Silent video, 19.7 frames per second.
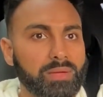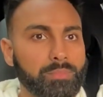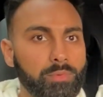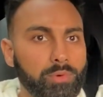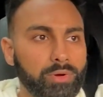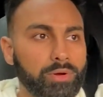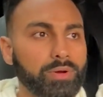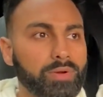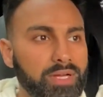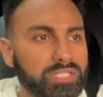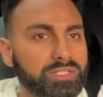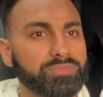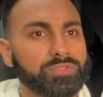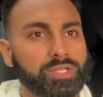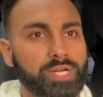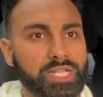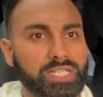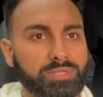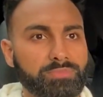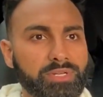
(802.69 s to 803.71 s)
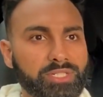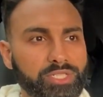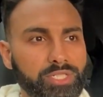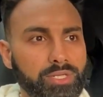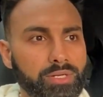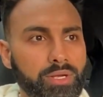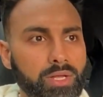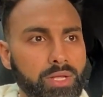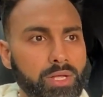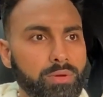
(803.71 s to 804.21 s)
the more aggressive
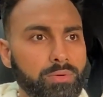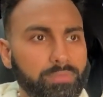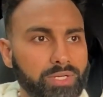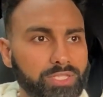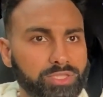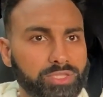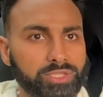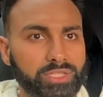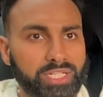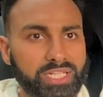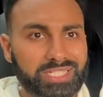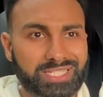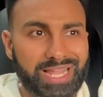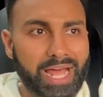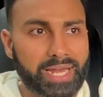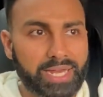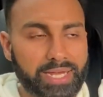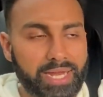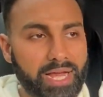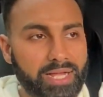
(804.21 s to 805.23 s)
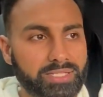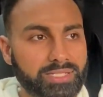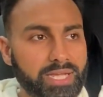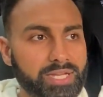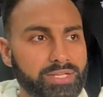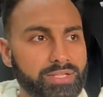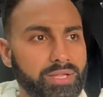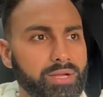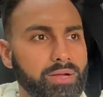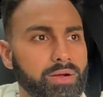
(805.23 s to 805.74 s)
transmission, which is not a
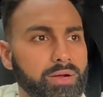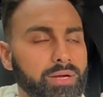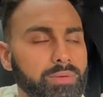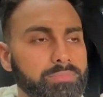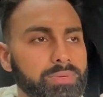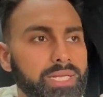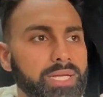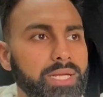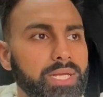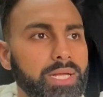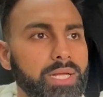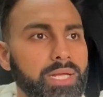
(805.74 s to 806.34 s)
downside to the car, but